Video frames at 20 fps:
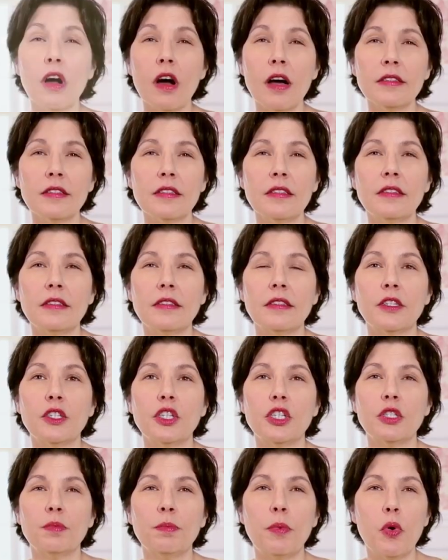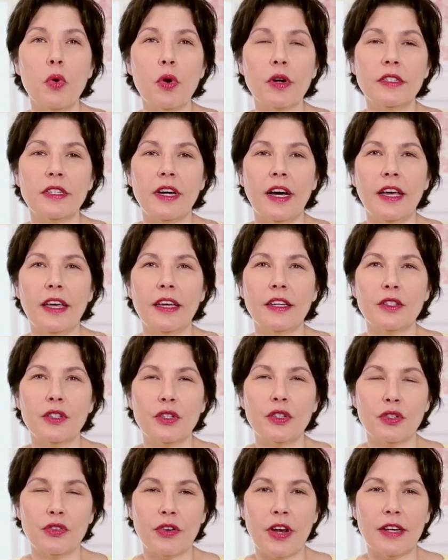Causes such as poor
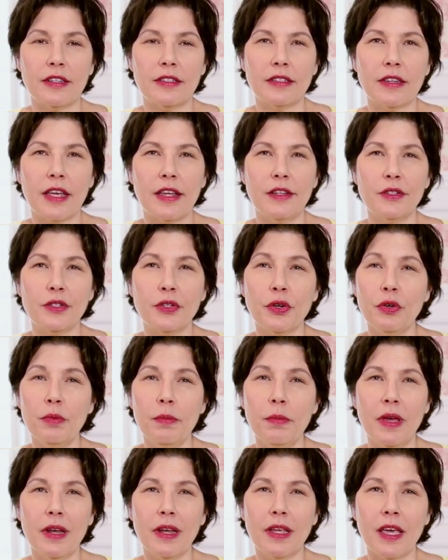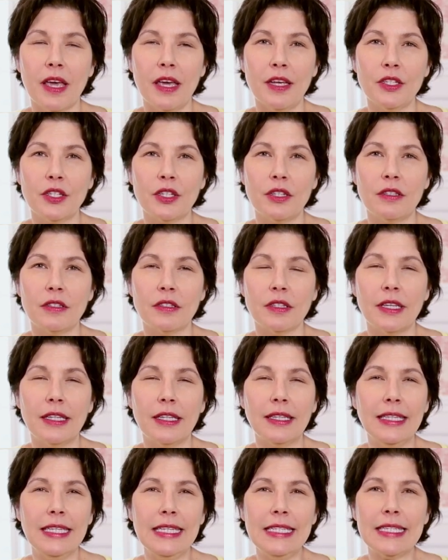diet, stress, and certain medications
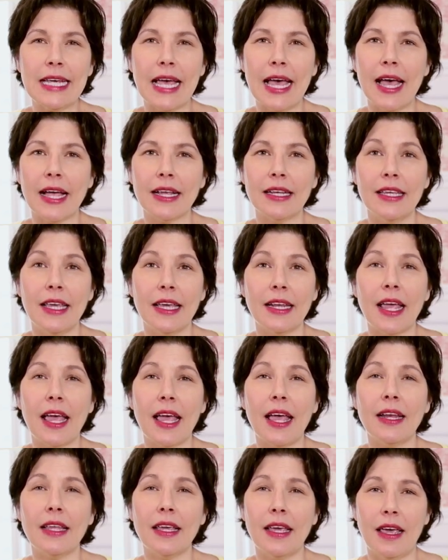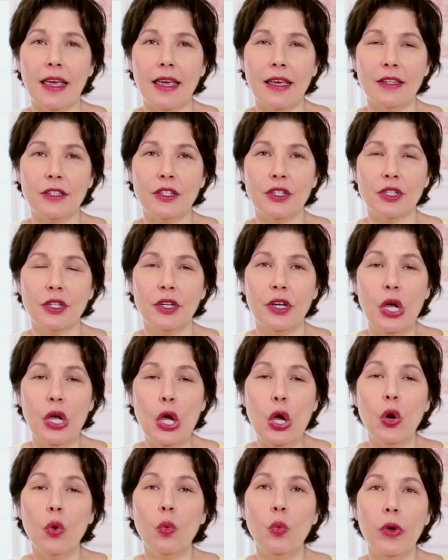can lead to acne at any age.
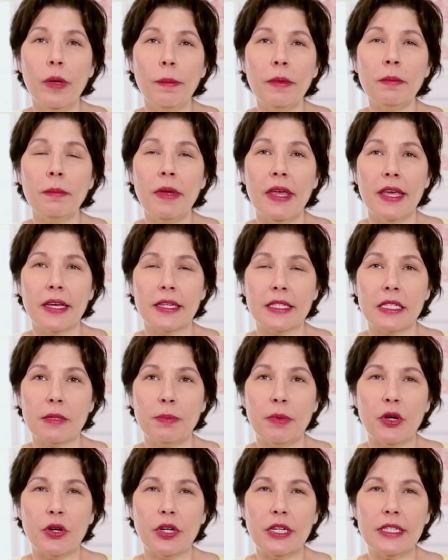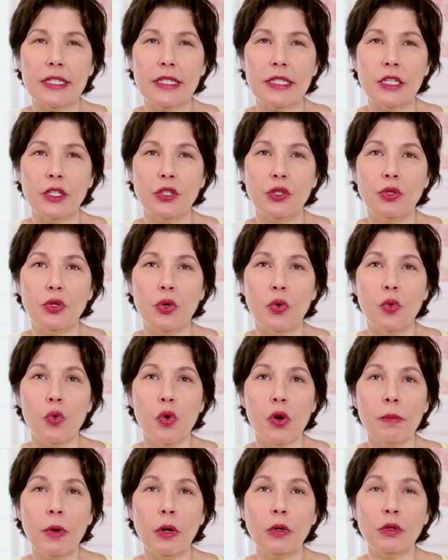Women may experience it due to
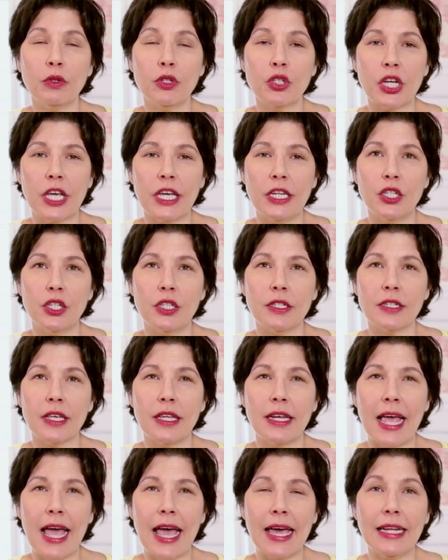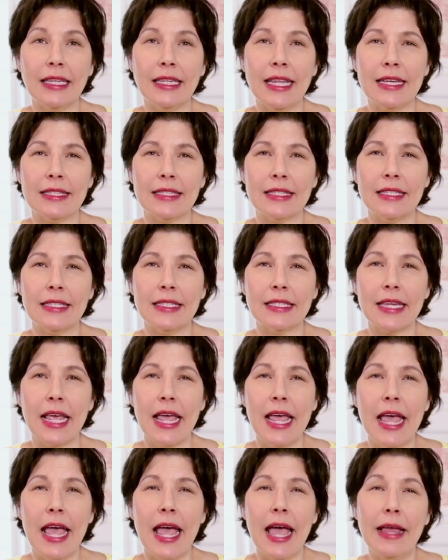hormonal changes in adolescence
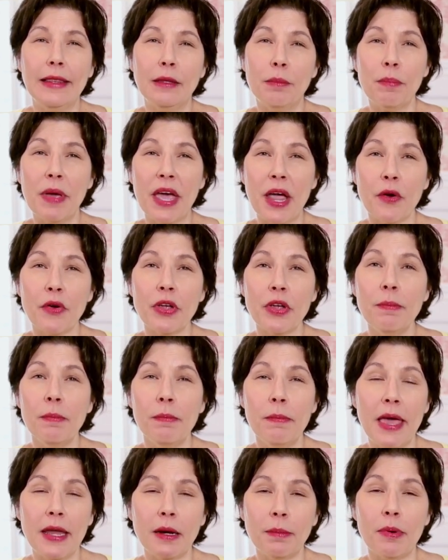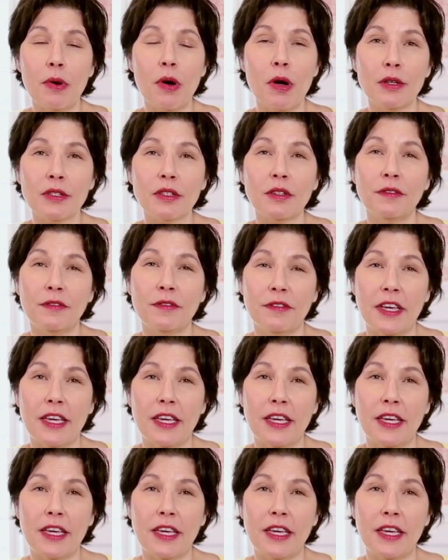and the perimenopausal